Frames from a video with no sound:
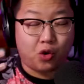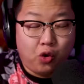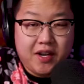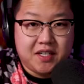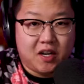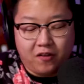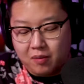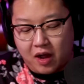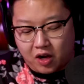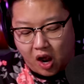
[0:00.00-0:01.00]
a crazy different
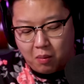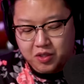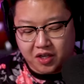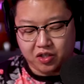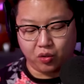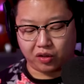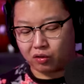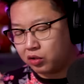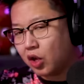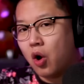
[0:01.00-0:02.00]
amount of combos you can do with
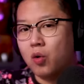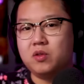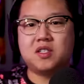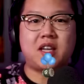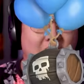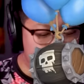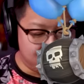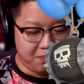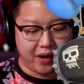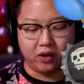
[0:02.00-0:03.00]
clone,
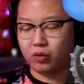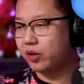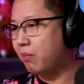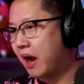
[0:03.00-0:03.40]
skeleton barrel, with